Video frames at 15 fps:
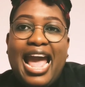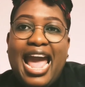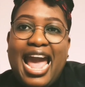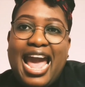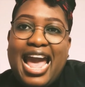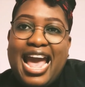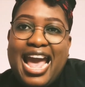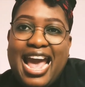
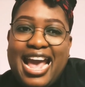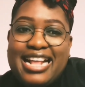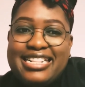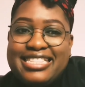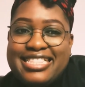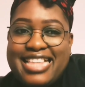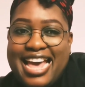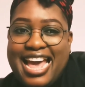
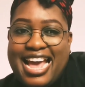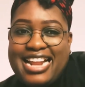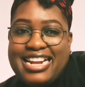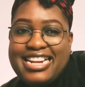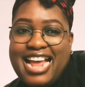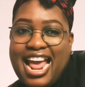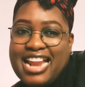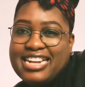And
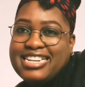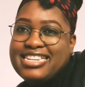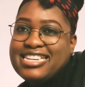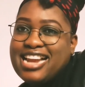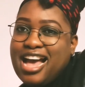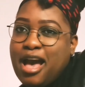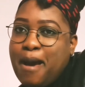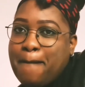then
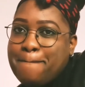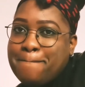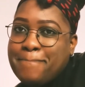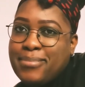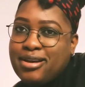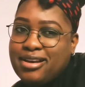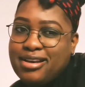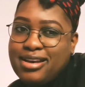
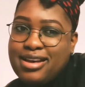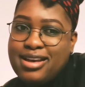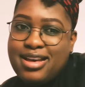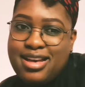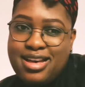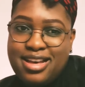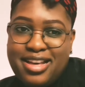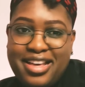
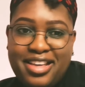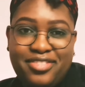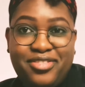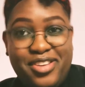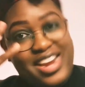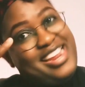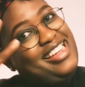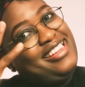number
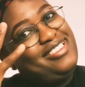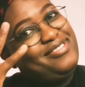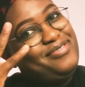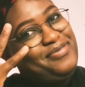3,